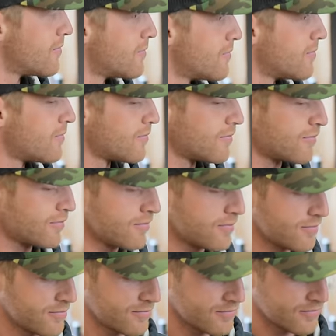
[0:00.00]

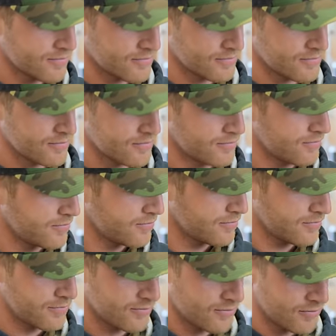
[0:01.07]

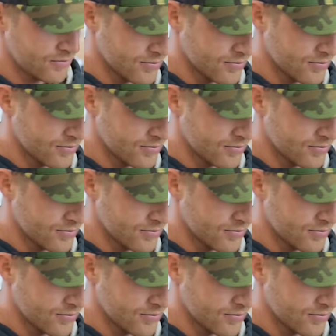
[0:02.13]
This person isn't speaking.